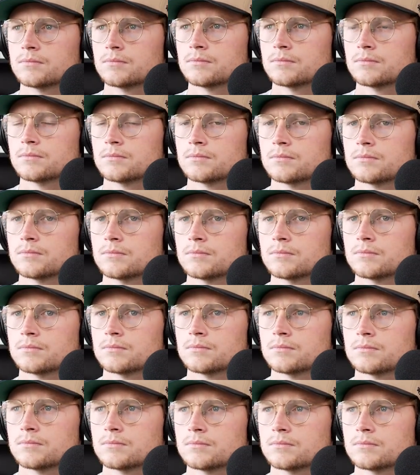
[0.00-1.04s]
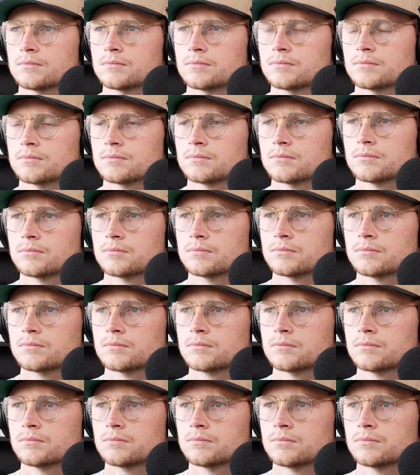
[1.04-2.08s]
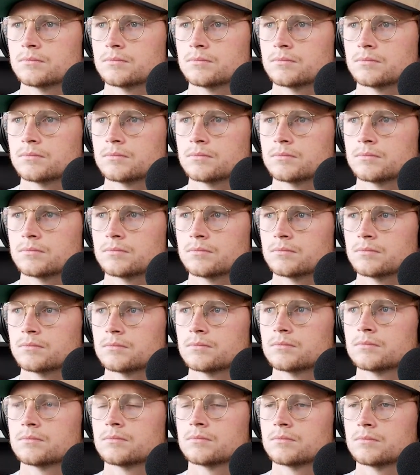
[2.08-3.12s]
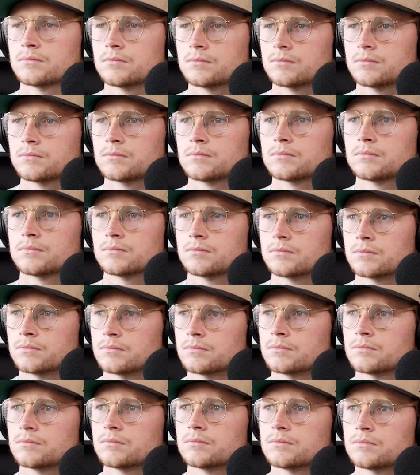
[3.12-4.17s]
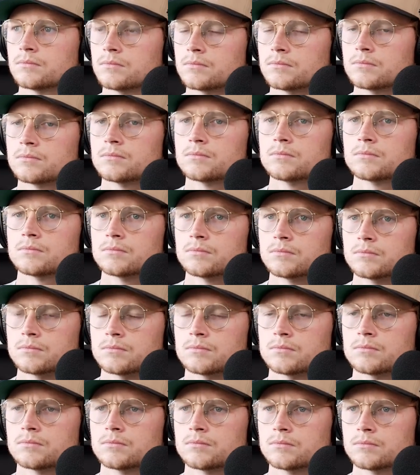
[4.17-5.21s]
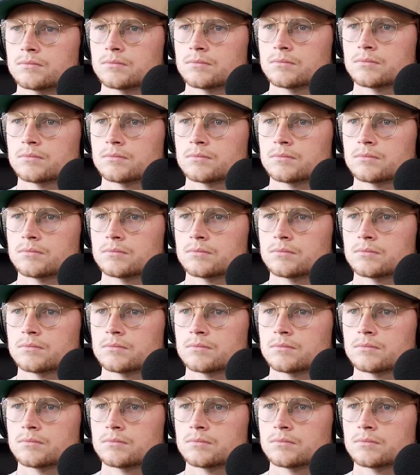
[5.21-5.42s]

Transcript: (silent)